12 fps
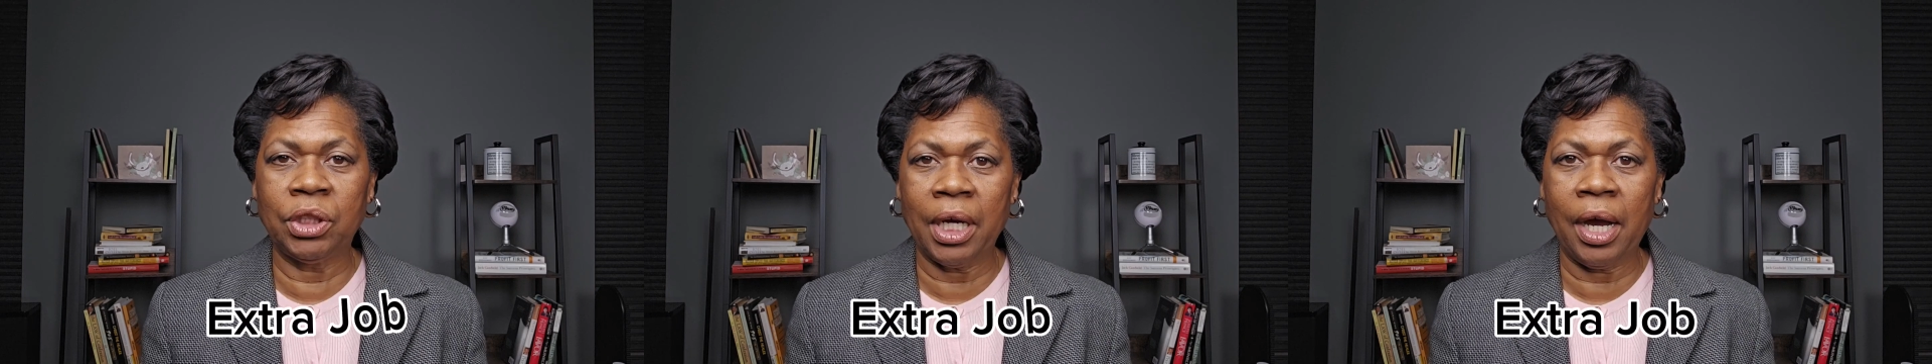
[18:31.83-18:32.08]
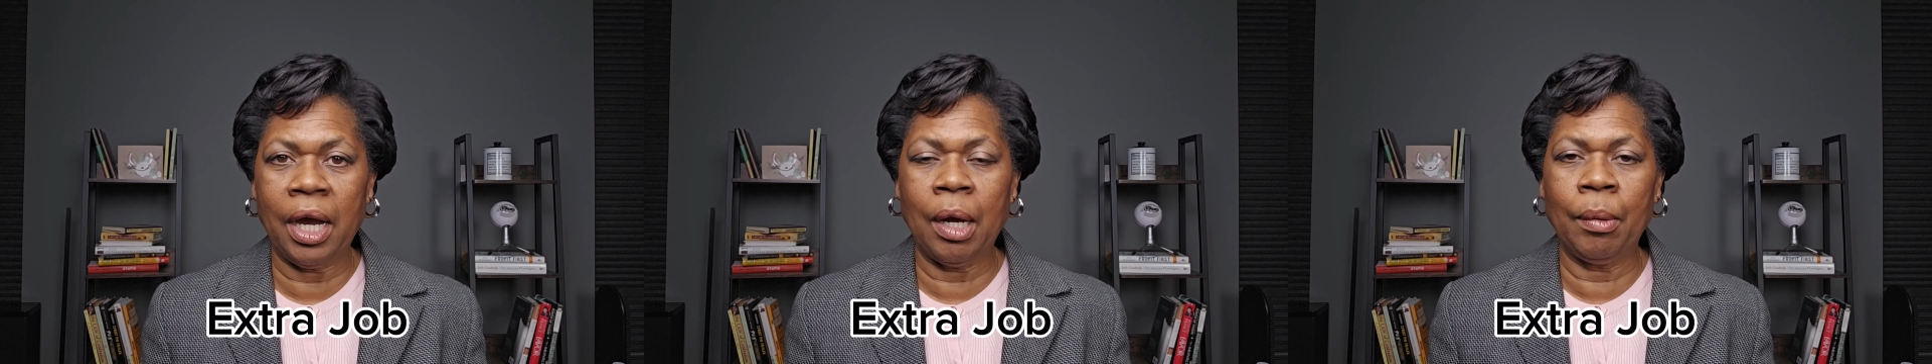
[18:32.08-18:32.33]

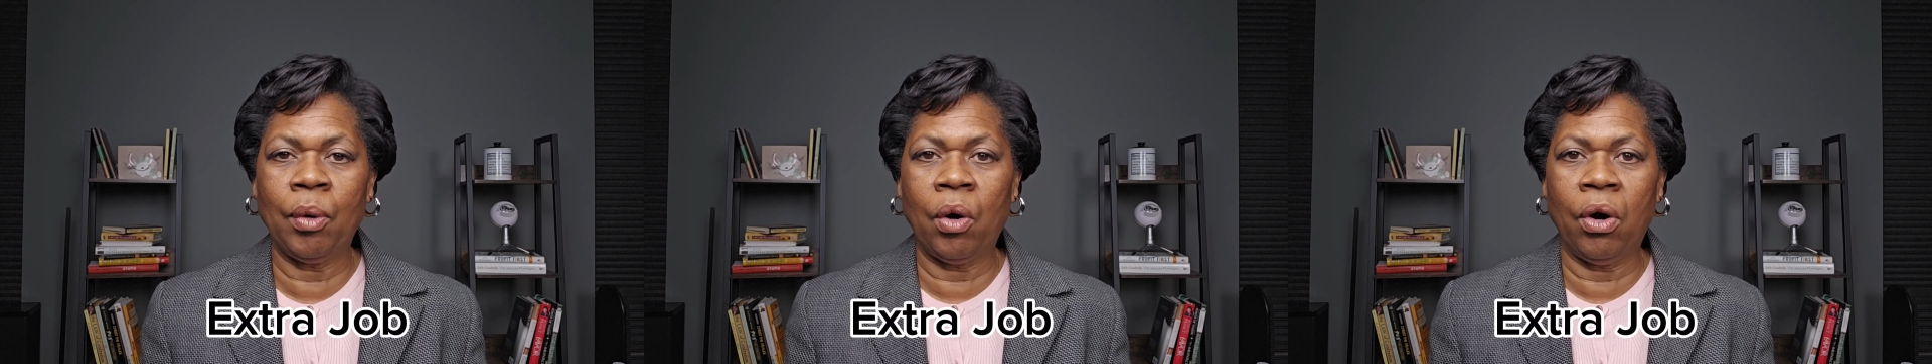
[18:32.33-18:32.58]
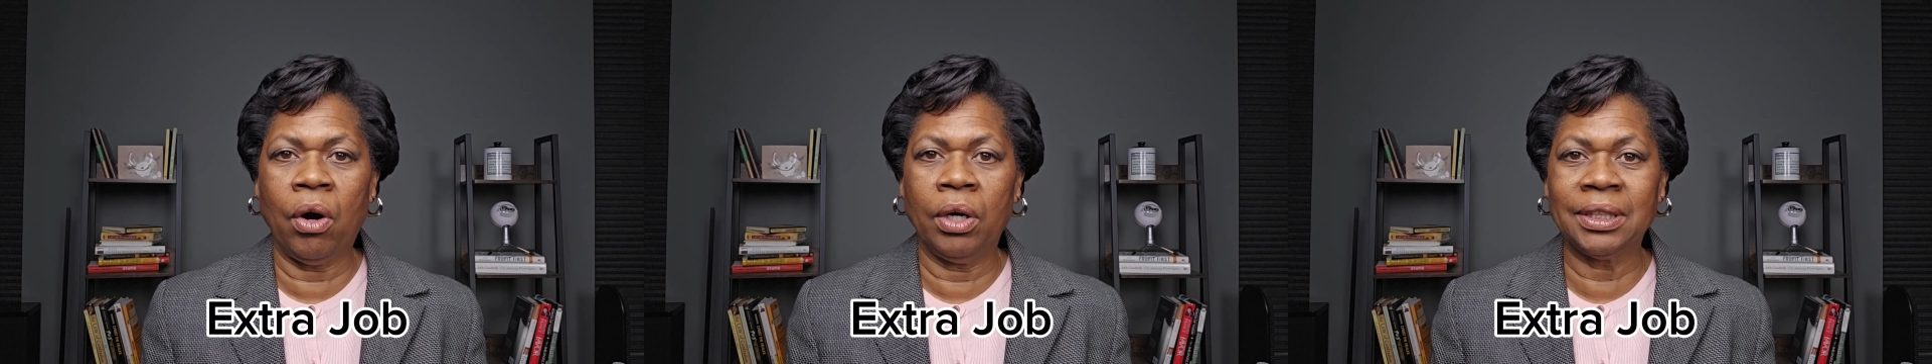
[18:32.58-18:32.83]
job
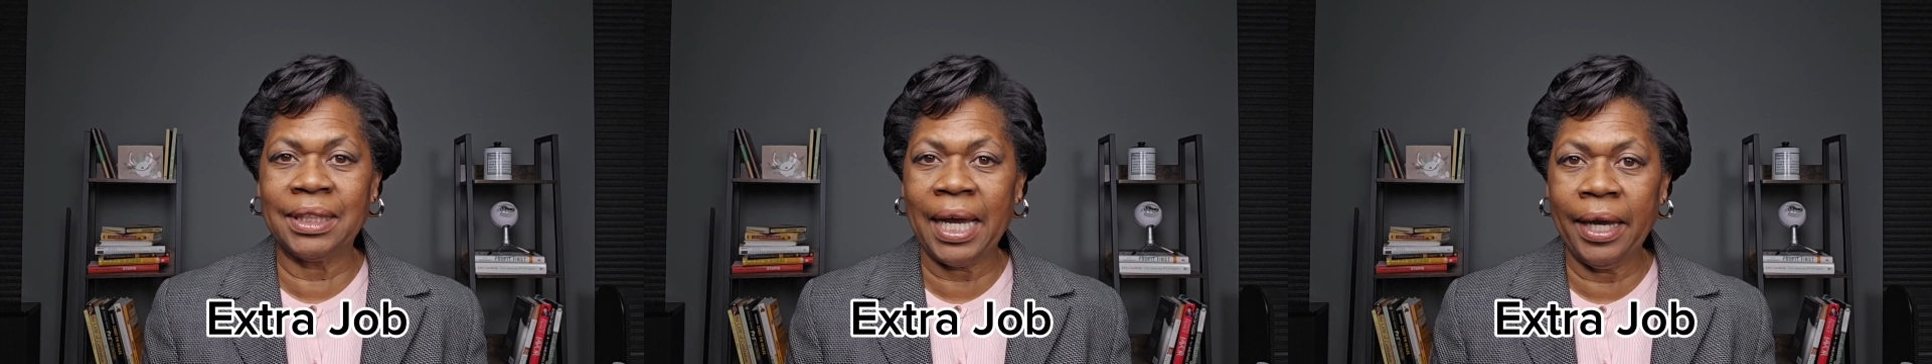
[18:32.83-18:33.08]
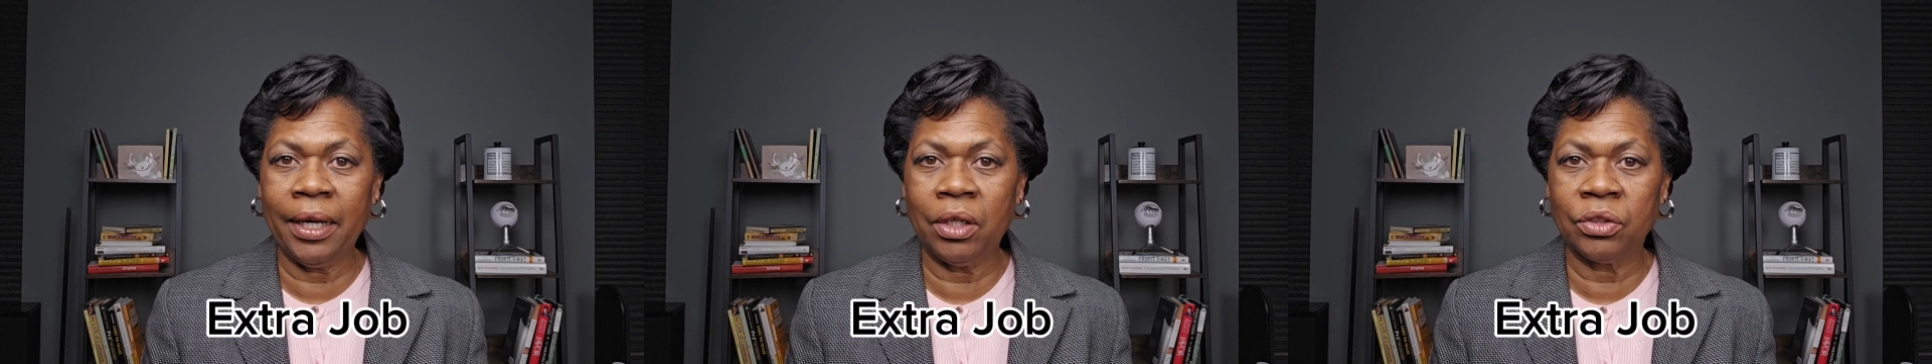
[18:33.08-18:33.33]
or a
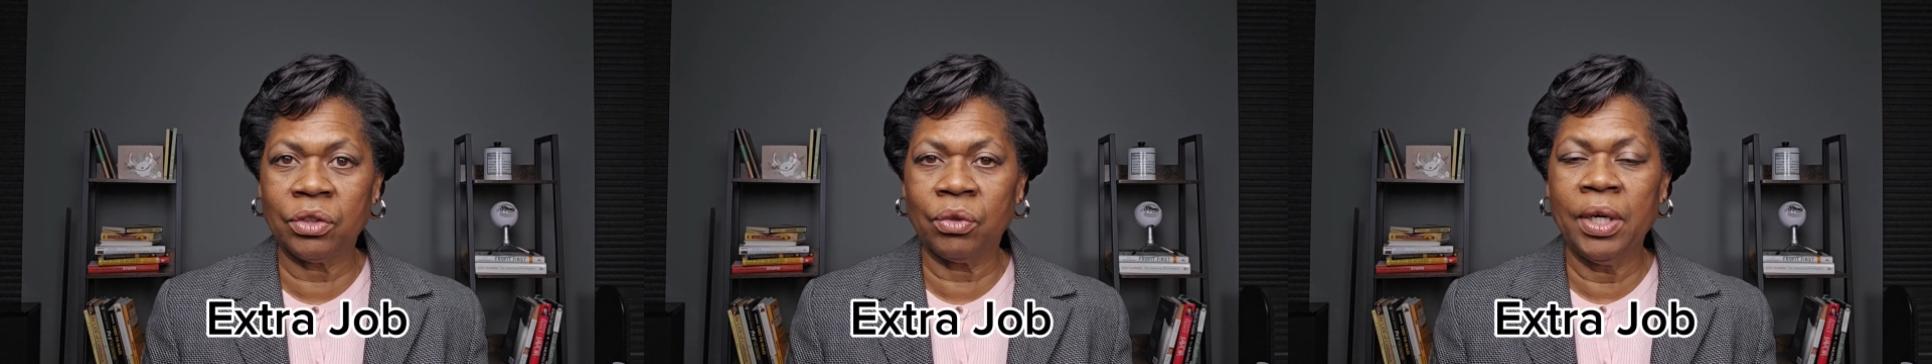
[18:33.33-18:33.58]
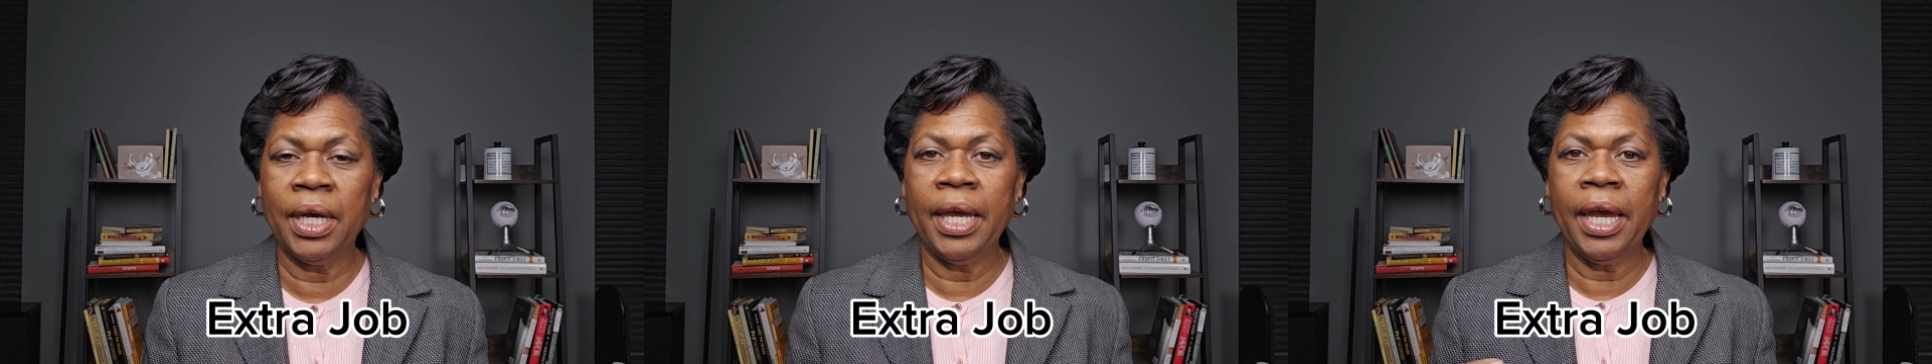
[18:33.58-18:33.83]
side
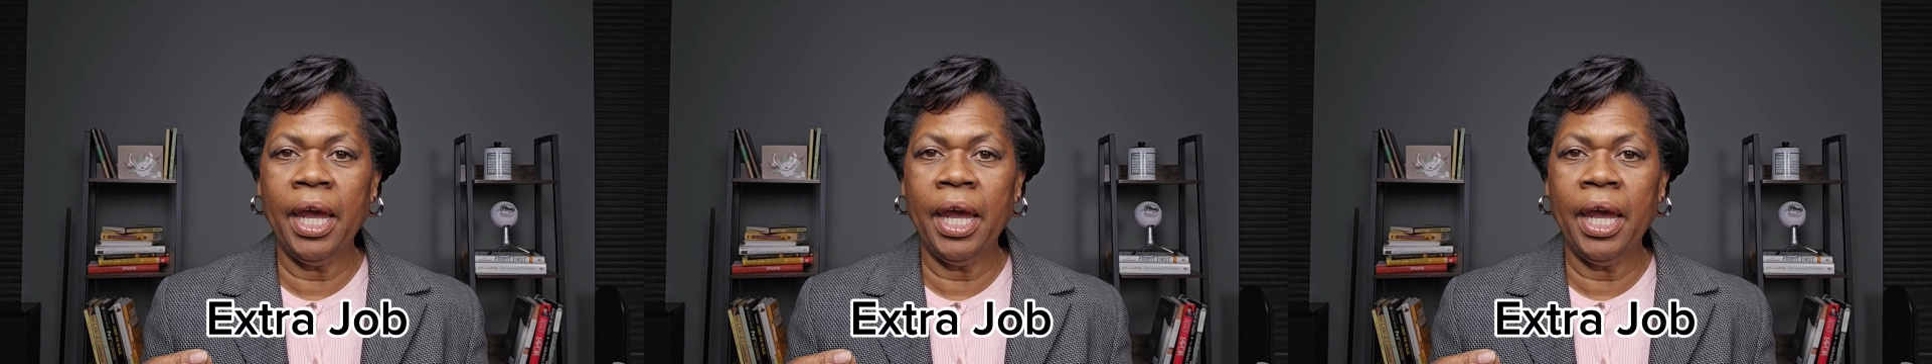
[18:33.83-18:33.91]
hustle,